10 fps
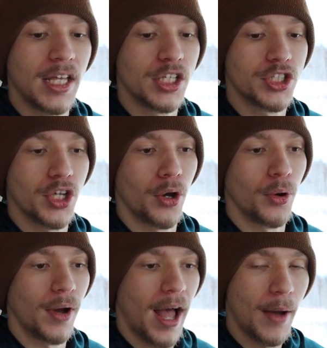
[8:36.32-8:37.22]

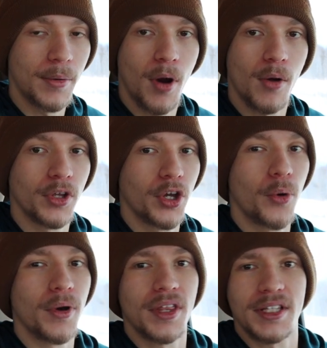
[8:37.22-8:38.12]
so I would probably
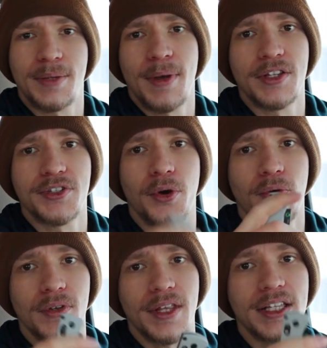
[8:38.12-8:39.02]
go with a Sebenza
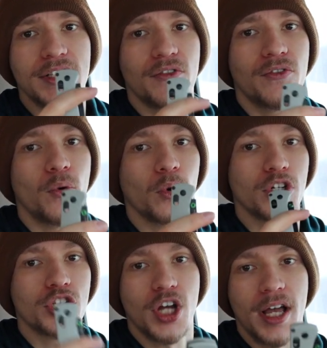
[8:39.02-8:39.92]
over this for
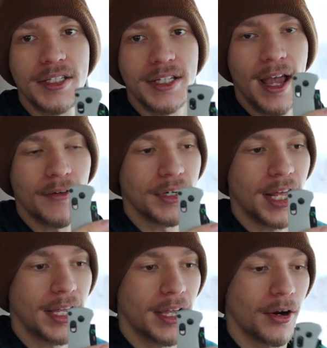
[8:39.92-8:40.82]
just
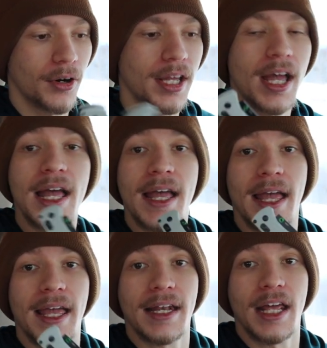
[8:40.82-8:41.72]
everyday carry
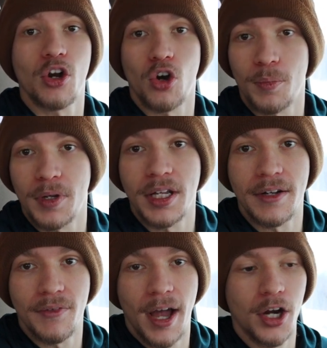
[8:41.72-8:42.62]
in an urban
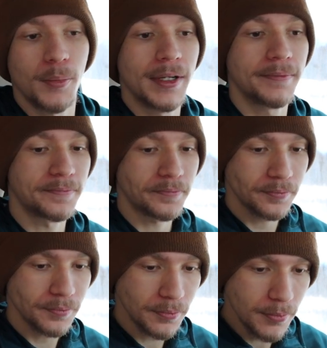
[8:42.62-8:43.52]
environment
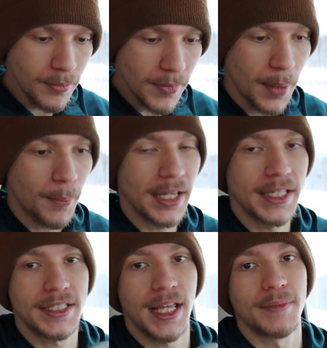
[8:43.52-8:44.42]
but at
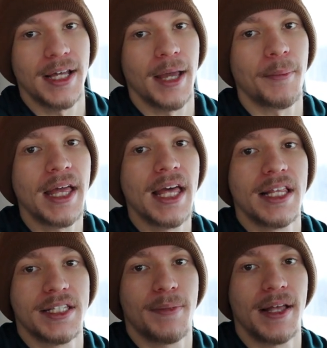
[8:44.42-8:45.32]
the same time,
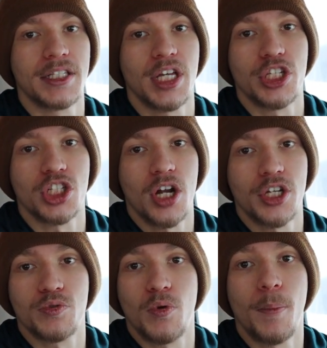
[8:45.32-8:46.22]
the Sebenza is not
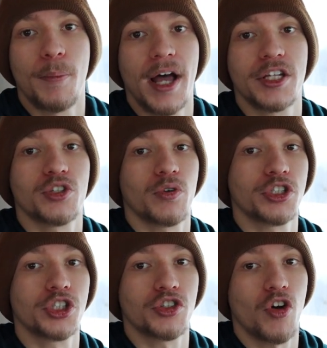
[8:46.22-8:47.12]
as robust or
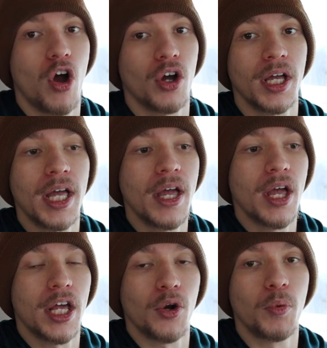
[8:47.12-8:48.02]
as strong
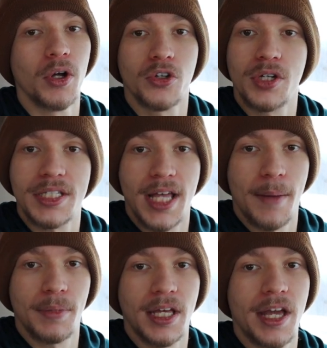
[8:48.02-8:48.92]
in a wilderness
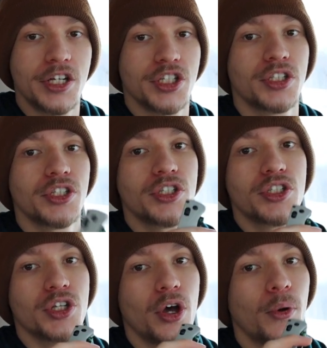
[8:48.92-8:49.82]
application.
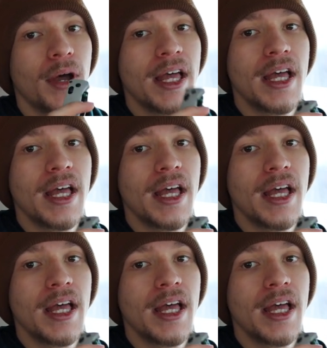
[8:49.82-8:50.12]
So,